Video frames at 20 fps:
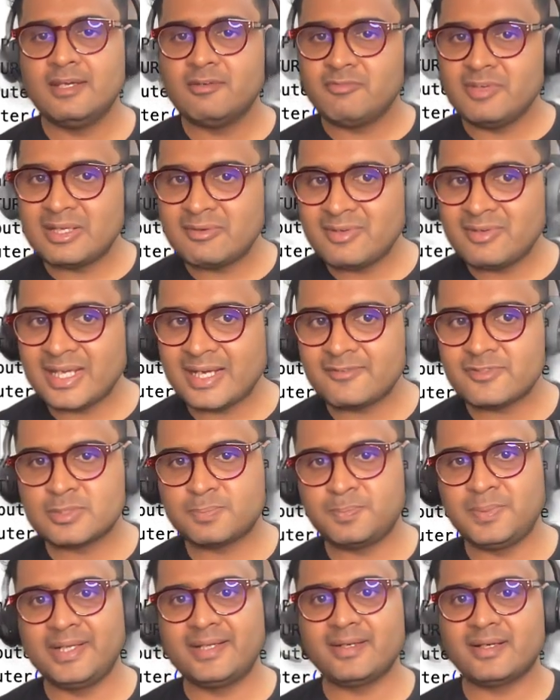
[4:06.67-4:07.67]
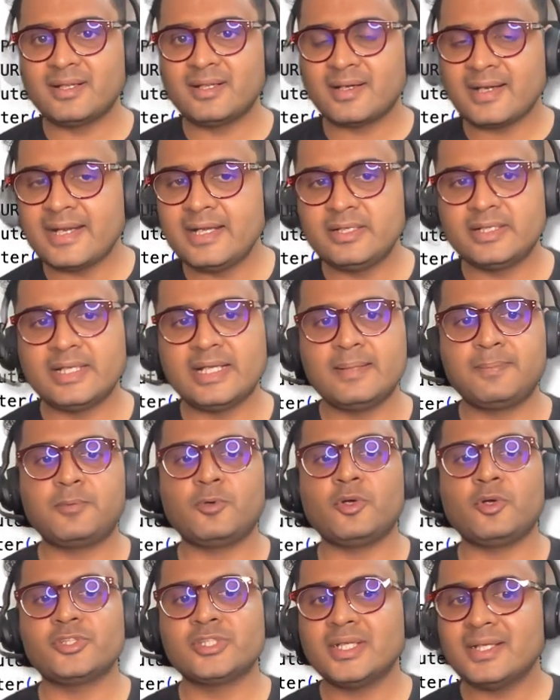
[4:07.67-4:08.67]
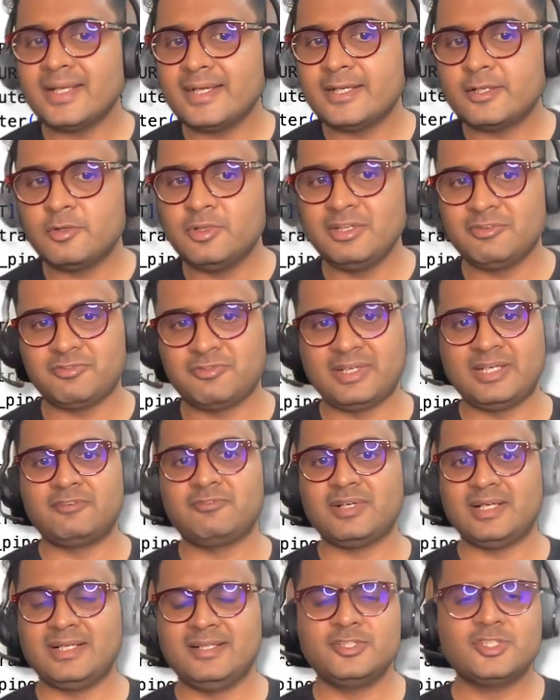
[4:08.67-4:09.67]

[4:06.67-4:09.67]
where we have splitted our entire project into different files,